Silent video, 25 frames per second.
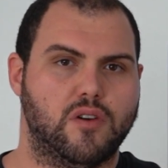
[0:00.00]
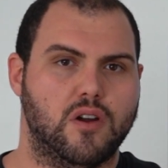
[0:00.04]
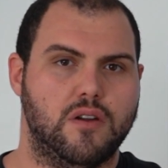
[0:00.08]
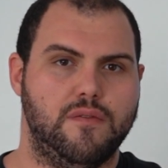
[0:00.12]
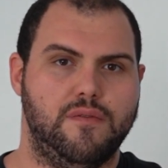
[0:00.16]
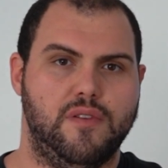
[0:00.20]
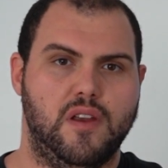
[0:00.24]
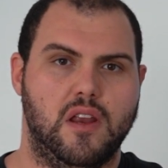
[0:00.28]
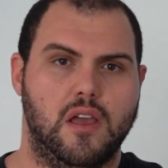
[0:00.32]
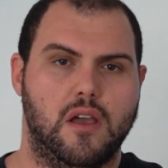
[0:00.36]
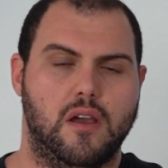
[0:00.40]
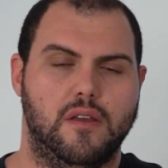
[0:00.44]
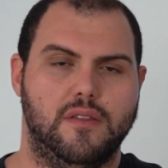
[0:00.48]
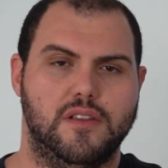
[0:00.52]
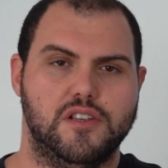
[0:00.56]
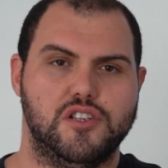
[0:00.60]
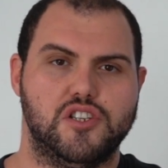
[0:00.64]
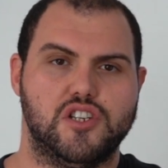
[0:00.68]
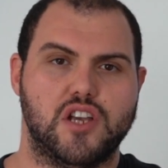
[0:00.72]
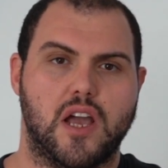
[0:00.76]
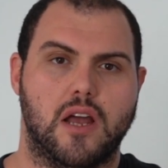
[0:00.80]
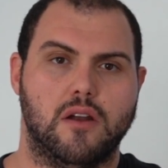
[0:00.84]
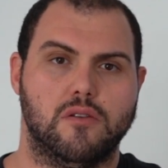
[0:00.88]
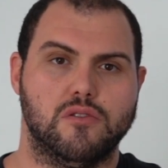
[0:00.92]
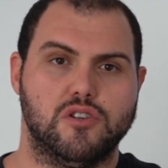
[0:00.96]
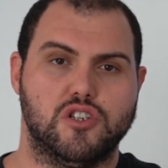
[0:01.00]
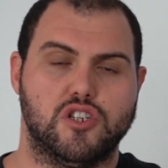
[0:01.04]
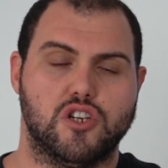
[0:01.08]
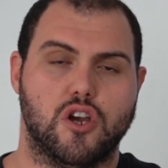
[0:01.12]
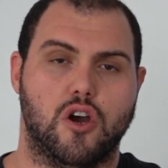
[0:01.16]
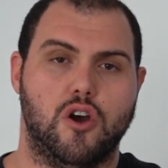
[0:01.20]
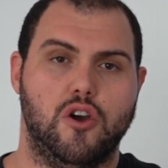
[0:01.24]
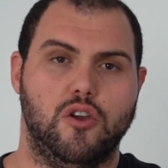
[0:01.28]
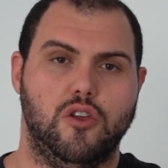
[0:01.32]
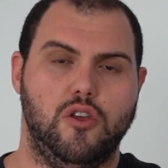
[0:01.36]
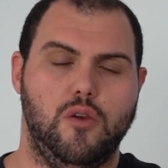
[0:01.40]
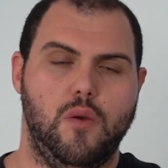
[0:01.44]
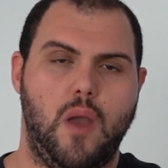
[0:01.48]
I've got a video in this
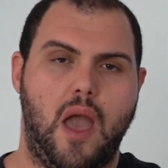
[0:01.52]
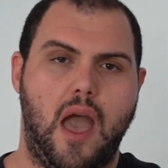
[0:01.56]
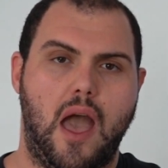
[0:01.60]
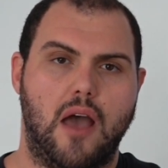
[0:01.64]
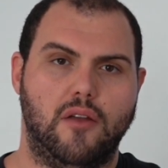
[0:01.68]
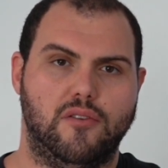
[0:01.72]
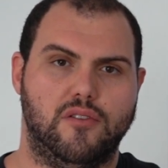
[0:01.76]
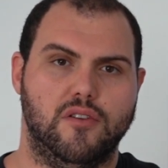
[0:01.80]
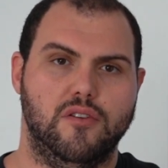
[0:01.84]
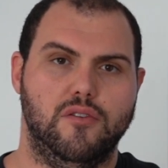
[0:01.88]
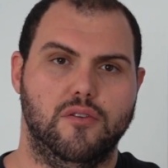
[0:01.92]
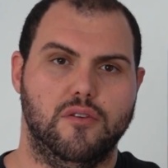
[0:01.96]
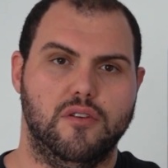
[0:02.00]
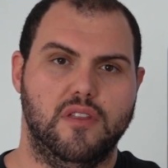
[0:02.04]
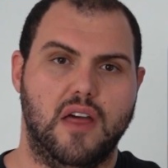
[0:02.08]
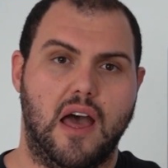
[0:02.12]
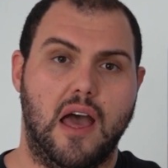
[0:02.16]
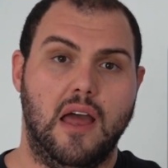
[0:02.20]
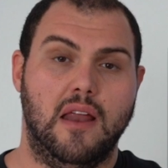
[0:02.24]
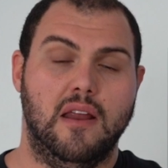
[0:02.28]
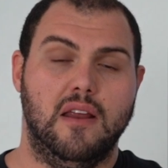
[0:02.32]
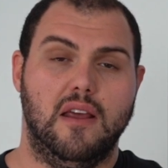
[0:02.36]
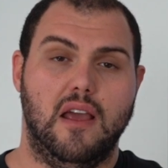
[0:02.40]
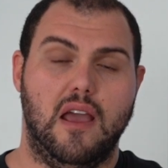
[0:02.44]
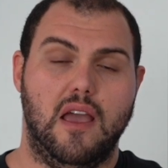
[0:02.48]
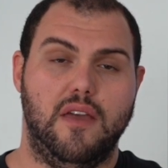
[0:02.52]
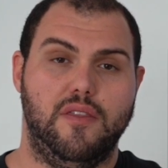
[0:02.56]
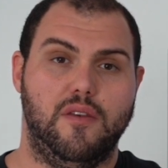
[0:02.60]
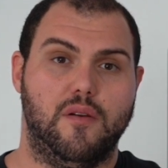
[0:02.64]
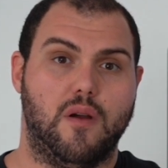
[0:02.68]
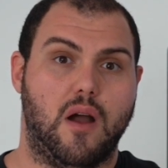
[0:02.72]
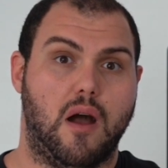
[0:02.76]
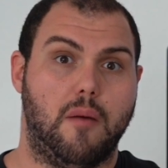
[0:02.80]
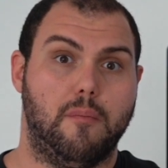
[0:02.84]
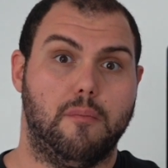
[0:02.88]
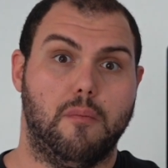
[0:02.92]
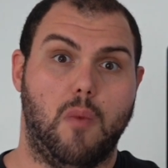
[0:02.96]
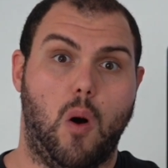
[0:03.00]
channel showing you how to do that,
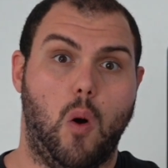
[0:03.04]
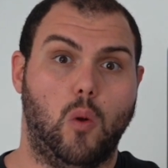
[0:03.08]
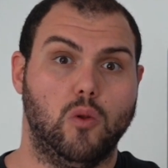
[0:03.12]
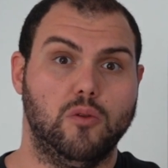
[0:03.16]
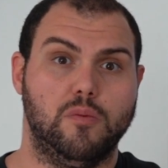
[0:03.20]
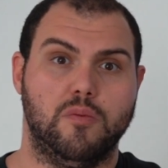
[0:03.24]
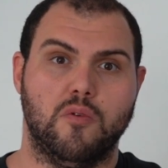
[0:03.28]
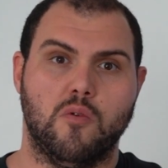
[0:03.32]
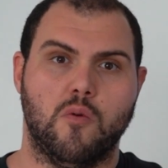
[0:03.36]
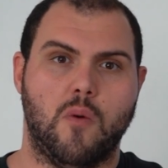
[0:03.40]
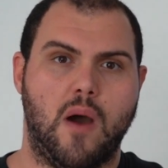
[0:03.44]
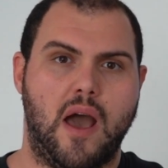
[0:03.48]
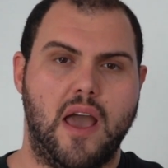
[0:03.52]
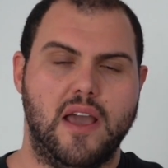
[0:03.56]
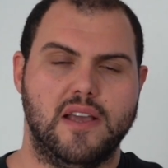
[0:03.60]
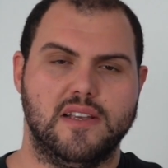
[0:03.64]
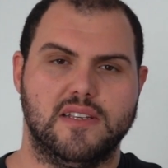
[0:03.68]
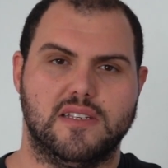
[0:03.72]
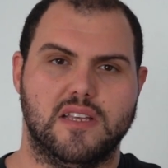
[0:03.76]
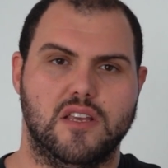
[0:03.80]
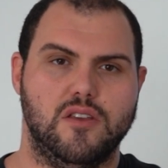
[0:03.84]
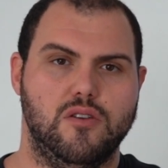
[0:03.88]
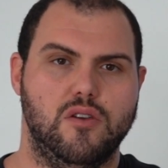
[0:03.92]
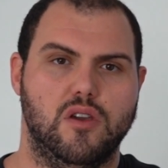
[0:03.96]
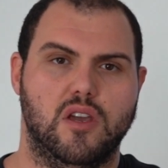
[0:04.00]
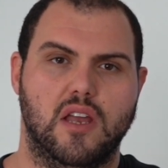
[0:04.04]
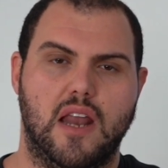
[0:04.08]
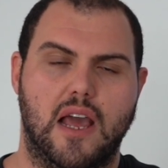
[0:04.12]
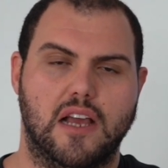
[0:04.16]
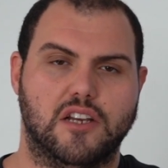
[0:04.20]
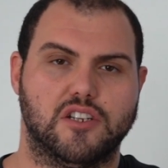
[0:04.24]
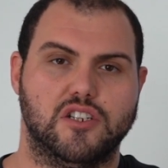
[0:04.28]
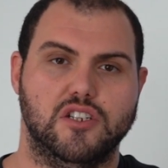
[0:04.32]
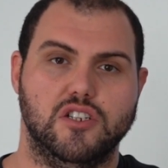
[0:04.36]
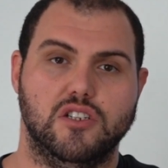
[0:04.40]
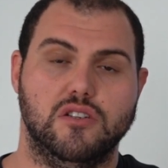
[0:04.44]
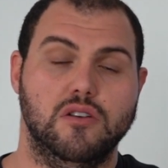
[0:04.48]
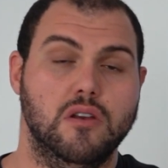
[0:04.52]
and there are multiple ways that
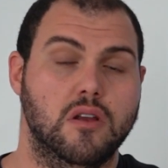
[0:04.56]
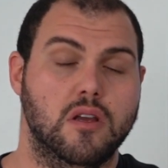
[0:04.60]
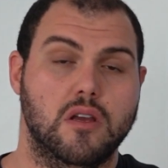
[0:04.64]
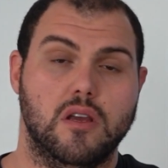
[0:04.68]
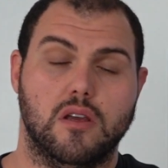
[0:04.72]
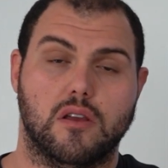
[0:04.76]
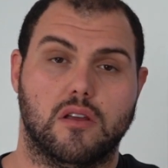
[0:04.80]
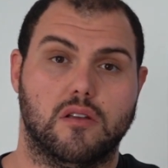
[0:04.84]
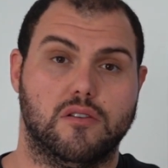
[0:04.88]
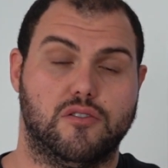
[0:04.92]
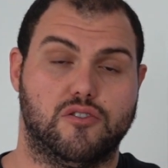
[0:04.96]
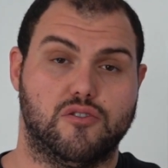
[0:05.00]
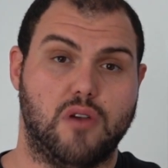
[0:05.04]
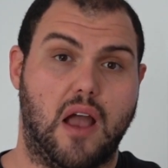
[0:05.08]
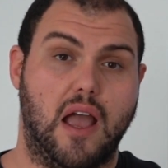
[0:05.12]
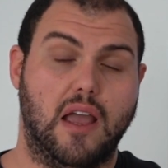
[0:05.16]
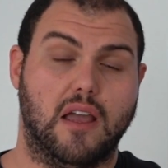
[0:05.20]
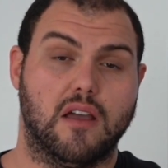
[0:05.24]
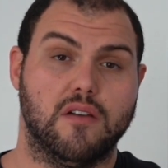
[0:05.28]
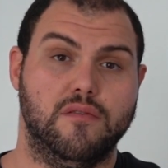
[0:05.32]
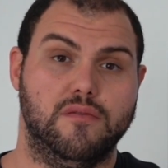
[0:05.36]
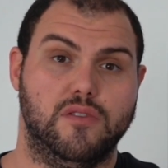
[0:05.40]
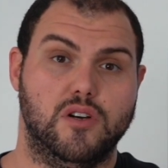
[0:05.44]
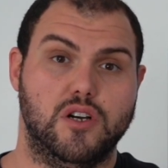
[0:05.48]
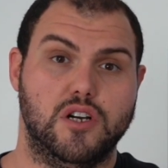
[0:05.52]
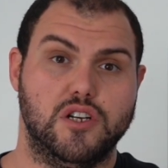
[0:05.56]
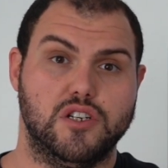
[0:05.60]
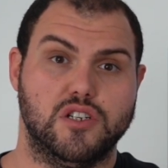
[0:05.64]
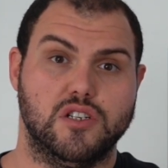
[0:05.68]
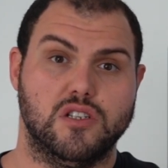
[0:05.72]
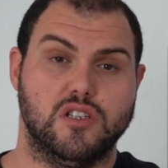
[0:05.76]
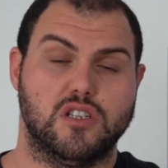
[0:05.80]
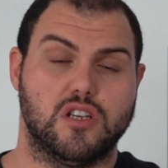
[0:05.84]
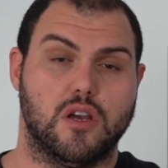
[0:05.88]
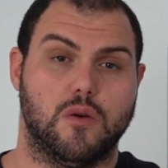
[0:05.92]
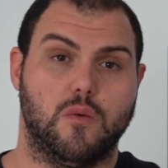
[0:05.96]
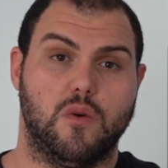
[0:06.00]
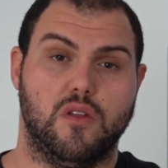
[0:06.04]
you can actually track
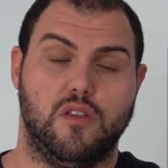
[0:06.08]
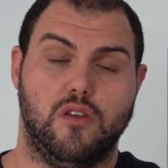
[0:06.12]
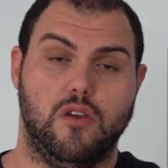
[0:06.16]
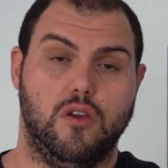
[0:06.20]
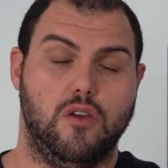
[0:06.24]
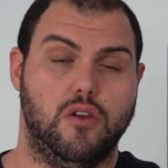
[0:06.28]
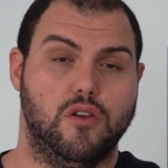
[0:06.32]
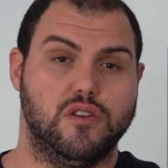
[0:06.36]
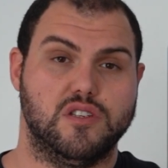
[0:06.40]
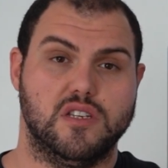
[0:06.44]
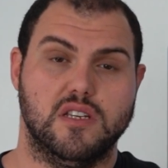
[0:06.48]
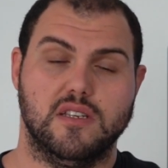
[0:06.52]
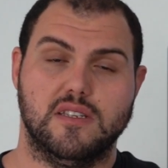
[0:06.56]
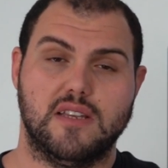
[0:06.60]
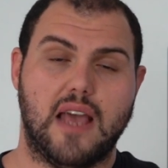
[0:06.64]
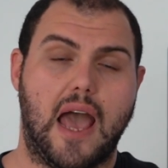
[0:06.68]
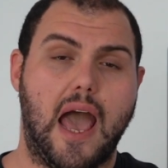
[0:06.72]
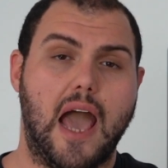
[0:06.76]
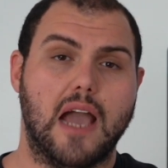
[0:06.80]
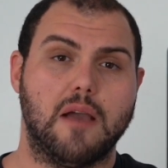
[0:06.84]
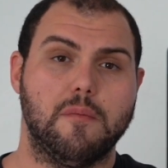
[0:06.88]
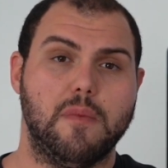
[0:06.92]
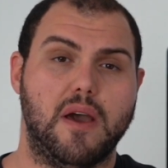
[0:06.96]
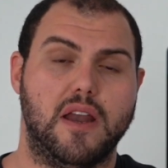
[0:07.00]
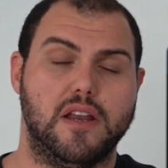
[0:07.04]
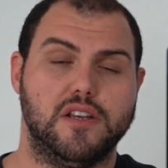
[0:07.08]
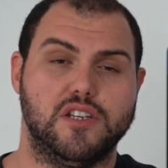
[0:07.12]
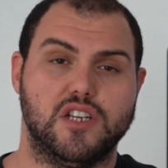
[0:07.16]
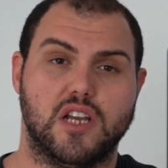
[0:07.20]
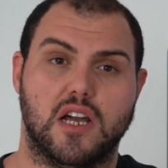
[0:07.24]
conversion. So whether you're using Tag